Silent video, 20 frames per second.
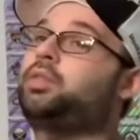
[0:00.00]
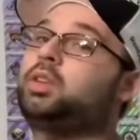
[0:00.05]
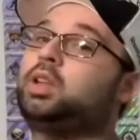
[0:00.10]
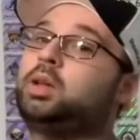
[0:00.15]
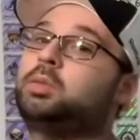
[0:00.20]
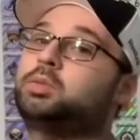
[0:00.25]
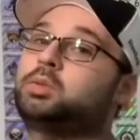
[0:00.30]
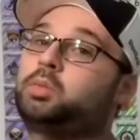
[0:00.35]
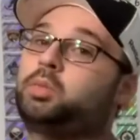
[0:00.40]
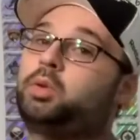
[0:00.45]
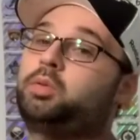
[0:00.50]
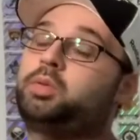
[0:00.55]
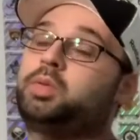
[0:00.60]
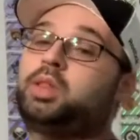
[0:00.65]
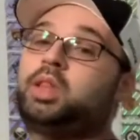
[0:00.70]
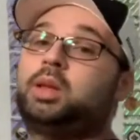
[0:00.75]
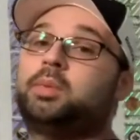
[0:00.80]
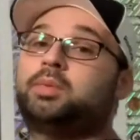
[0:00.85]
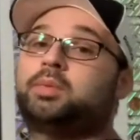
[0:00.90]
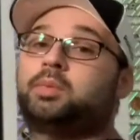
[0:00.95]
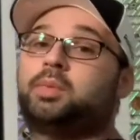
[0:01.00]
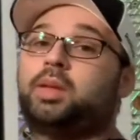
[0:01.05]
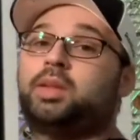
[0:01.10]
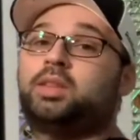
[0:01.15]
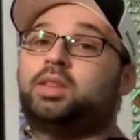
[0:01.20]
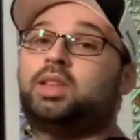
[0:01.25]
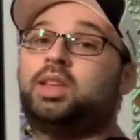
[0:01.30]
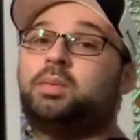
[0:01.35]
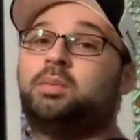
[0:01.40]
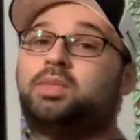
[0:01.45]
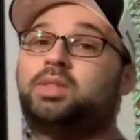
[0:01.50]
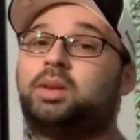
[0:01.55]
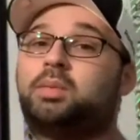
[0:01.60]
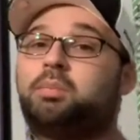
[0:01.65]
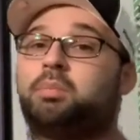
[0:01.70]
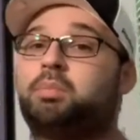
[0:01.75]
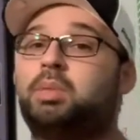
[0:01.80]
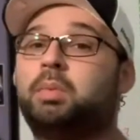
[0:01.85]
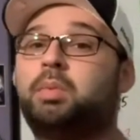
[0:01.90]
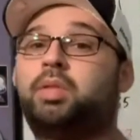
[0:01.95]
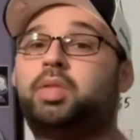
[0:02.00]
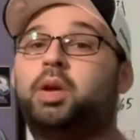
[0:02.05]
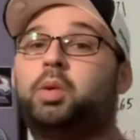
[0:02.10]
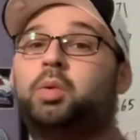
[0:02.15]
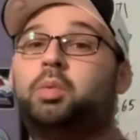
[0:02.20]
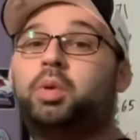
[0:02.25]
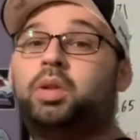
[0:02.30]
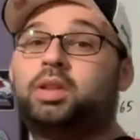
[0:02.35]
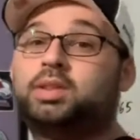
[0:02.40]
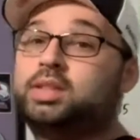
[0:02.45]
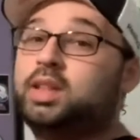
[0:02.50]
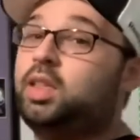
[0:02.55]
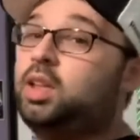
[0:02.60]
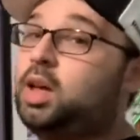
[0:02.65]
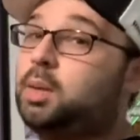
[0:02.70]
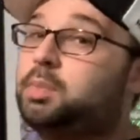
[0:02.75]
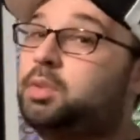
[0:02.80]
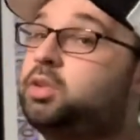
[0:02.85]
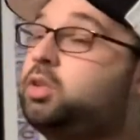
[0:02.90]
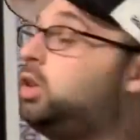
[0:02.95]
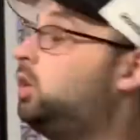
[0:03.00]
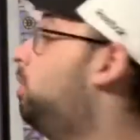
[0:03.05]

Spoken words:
teams. Both teams that people thought would win the Stanley Cup this year.